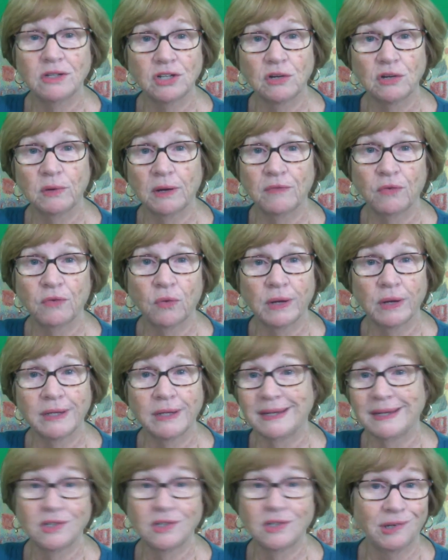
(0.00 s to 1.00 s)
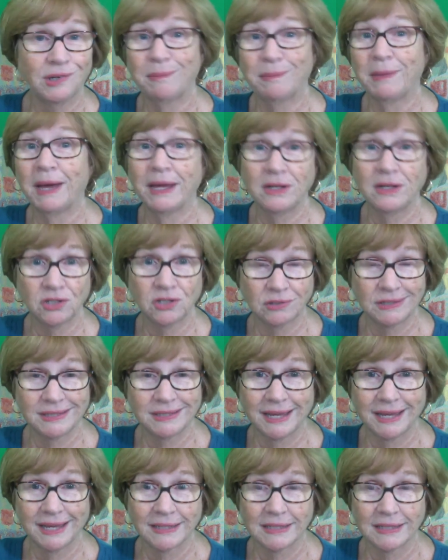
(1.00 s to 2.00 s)
show up for orientation? Mine sure as
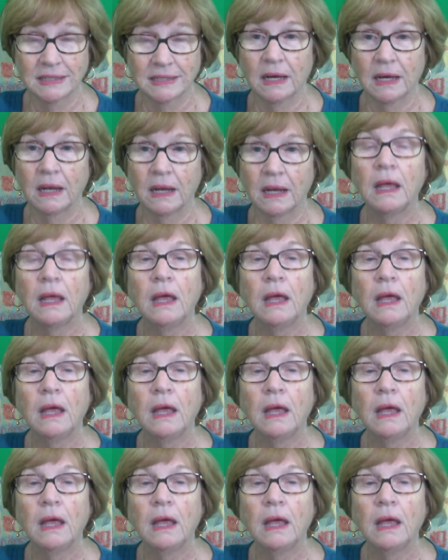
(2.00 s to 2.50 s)
heck did not.